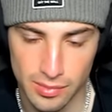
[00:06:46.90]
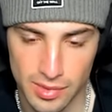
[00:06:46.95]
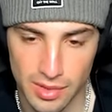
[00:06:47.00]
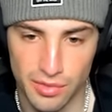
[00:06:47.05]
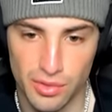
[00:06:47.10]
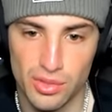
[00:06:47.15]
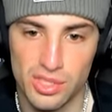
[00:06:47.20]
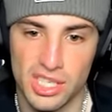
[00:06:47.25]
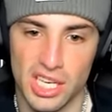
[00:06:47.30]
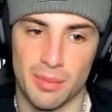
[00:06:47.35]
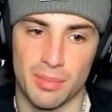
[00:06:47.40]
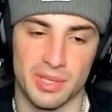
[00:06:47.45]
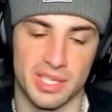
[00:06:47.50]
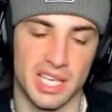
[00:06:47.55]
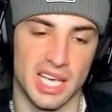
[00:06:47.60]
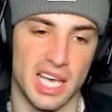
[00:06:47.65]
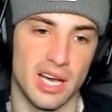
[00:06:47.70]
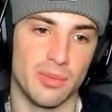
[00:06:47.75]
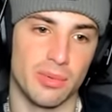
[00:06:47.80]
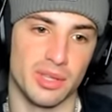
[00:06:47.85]
if you set up a
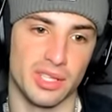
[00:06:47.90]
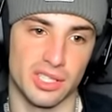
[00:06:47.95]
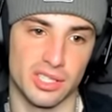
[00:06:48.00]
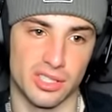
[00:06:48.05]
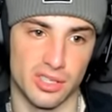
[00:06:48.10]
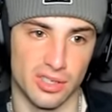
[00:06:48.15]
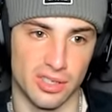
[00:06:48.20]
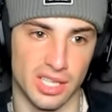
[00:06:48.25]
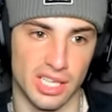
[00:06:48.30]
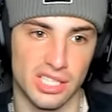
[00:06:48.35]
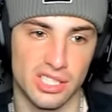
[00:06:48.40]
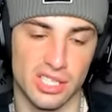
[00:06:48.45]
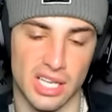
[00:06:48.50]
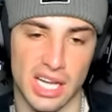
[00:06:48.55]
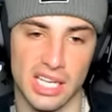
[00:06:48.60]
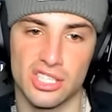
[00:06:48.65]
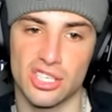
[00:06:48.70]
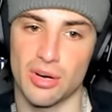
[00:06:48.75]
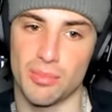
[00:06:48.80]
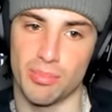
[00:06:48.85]
Tailwind this turn. That's,
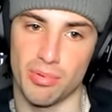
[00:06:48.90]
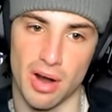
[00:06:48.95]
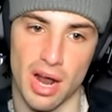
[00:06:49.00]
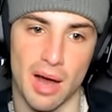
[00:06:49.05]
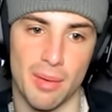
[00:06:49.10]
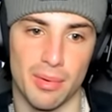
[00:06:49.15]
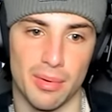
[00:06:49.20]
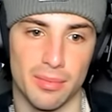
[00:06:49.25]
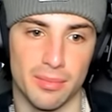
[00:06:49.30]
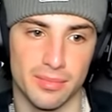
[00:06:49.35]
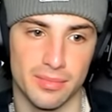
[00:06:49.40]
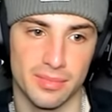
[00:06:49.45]
that's our problem.